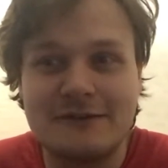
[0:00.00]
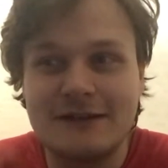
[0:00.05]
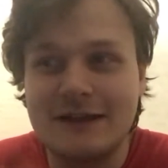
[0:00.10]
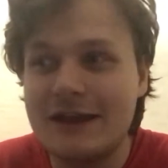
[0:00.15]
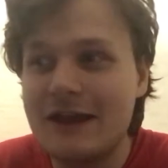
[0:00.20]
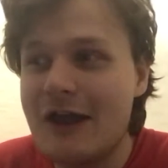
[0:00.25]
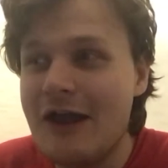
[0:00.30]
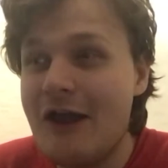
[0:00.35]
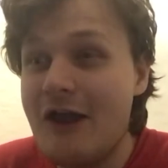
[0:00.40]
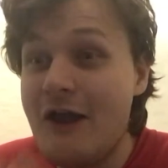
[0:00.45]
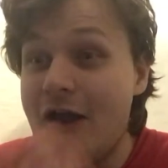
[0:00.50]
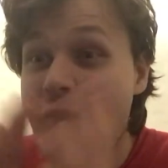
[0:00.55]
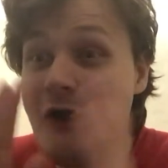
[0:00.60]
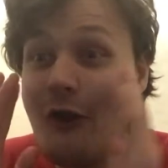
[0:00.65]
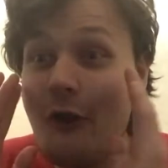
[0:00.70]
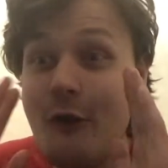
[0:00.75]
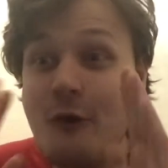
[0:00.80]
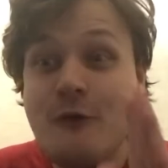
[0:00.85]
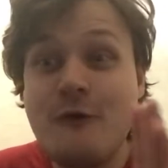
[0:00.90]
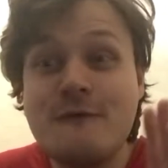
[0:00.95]
Like,
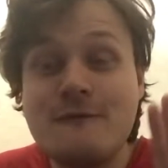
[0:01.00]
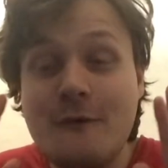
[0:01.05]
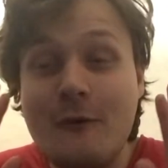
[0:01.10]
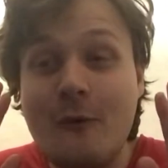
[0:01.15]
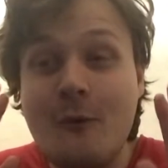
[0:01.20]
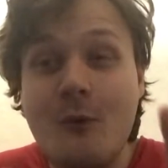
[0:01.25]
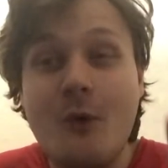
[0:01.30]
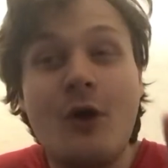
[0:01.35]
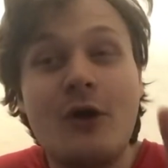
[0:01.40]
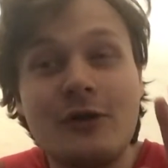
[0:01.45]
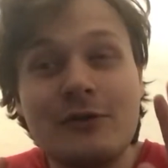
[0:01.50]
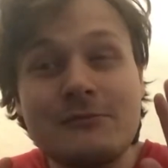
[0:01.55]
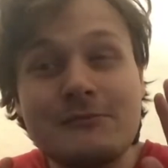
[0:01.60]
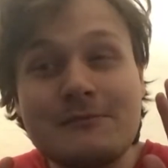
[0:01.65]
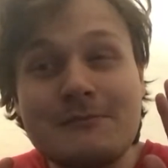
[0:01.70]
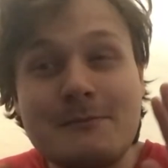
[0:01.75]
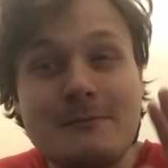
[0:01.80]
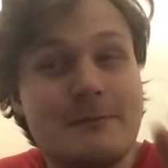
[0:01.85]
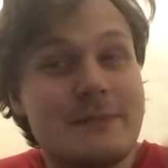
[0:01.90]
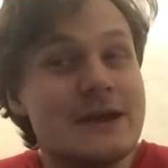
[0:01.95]
over 1
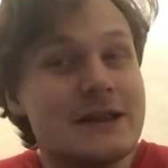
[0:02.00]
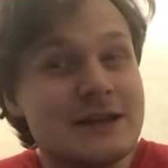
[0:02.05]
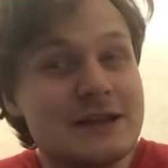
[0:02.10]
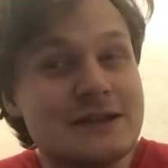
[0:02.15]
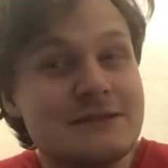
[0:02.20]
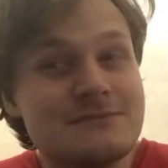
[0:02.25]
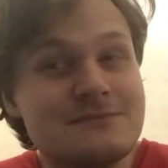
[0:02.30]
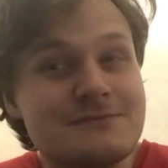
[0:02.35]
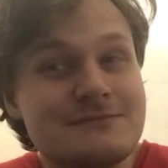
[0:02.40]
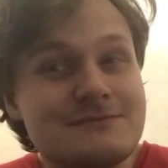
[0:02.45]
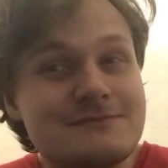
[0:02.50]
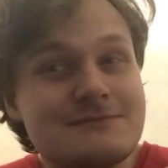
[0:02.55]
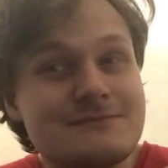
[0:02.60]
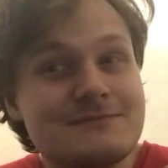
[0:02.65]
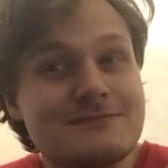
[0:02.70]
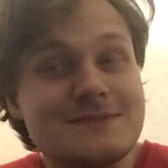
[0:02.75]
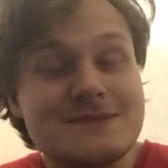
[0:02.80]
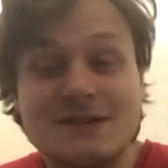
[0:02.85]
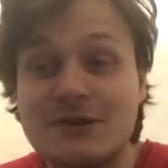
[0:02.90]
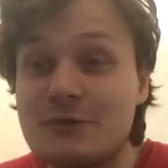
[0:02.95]
million
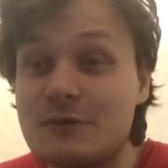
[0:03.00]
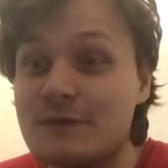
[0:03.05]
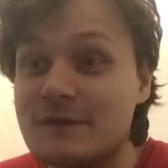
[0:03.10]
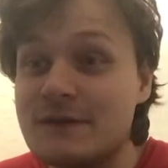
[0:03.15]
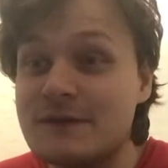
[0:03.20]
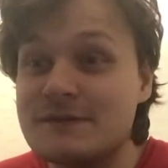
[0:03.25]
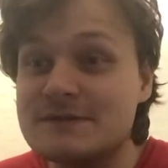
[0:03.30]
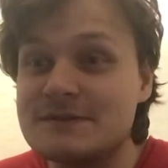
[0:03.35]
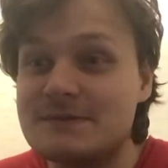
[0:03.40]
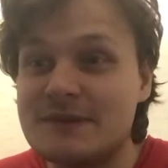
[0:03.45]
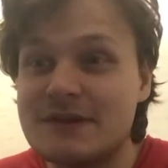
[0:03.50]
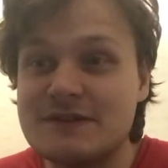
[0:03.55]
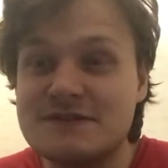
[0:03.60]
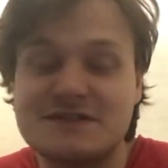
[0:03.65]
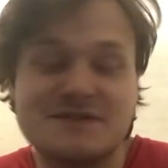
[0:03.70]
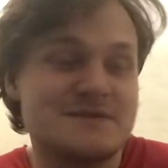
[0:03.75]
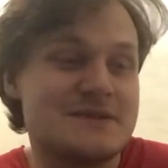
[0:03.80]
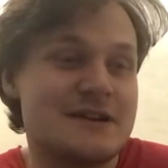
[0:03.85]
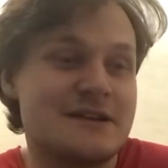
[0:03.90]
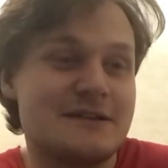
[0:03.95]
total views on my YouTube
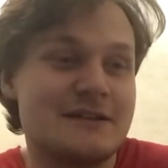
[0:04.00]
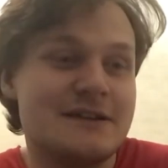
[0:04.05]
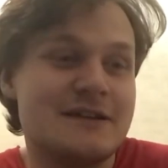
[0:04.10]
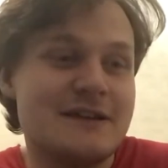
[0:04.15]
channel.